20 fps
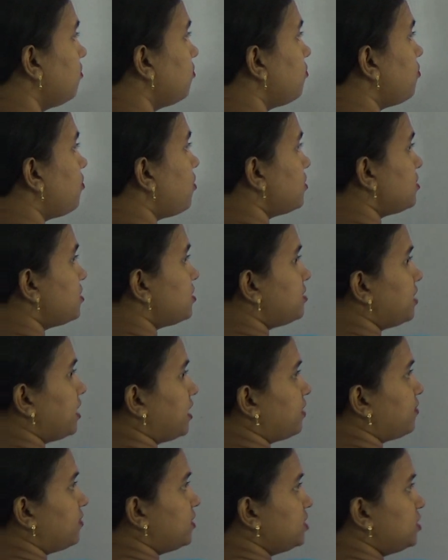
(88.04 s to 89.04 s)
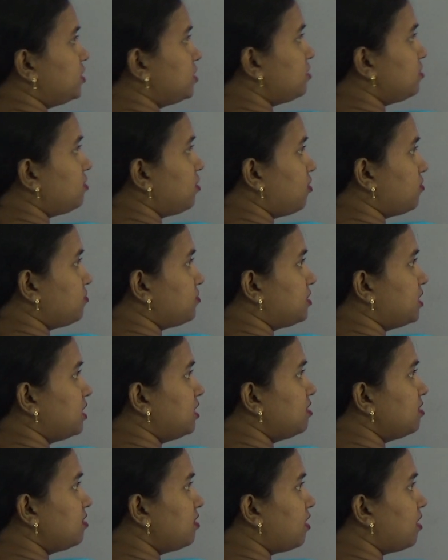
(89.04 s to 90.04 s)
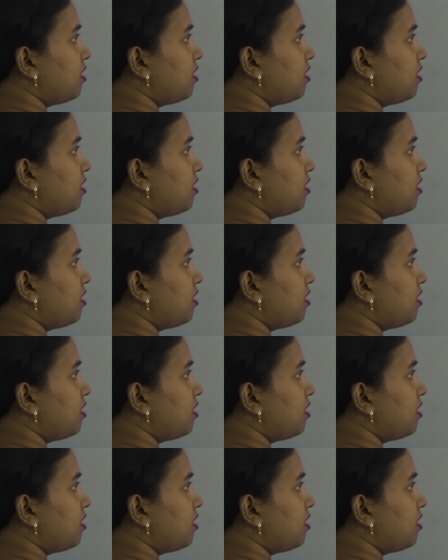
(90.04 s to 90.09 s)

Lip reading: For the decoration of the